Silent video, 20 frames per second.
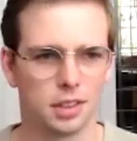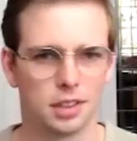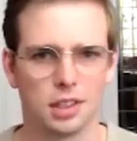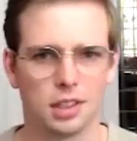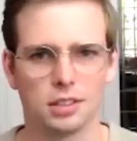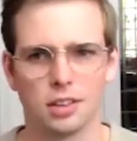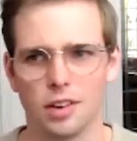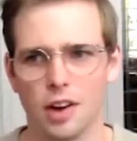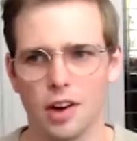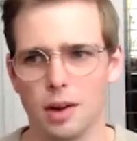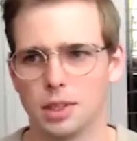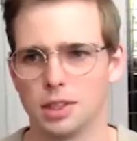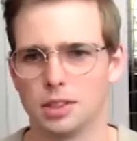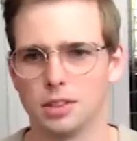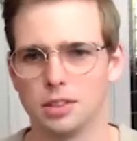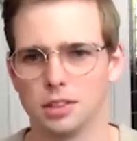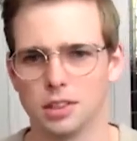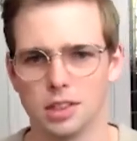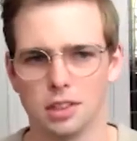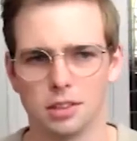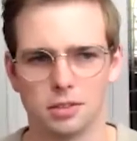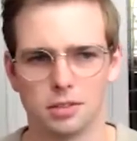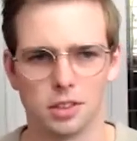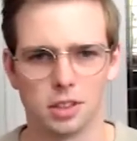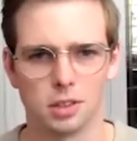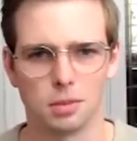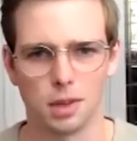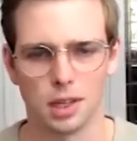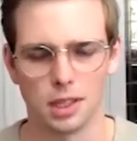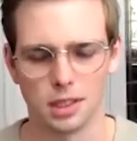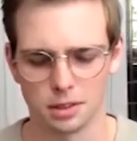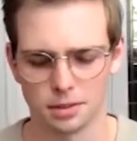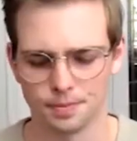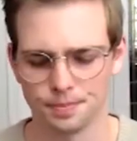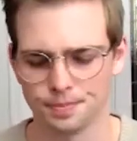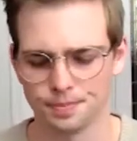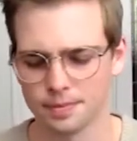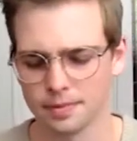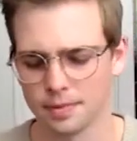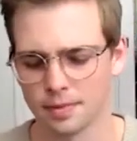down rabbit holes in the first place.
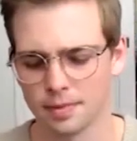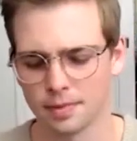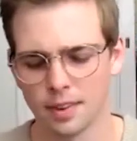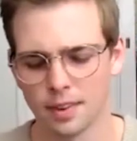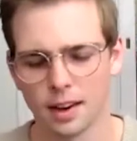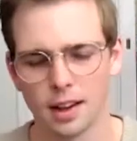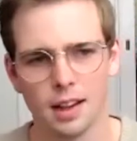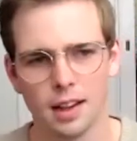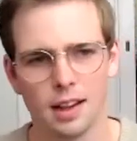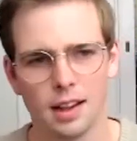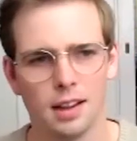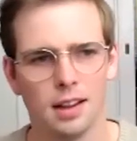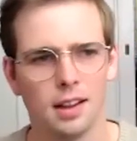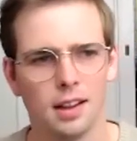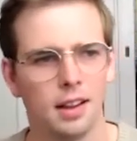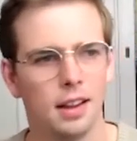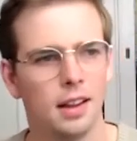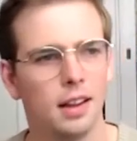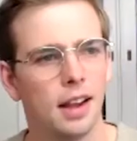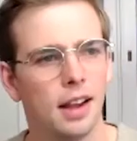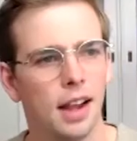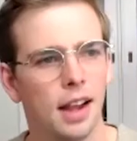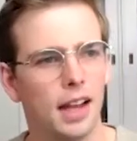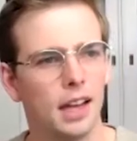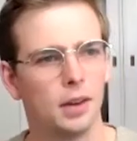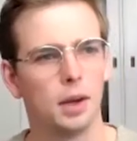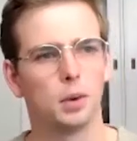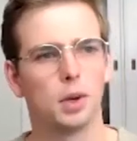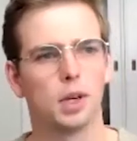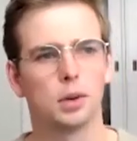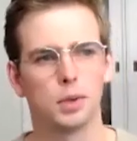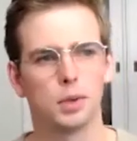Anyway, what are we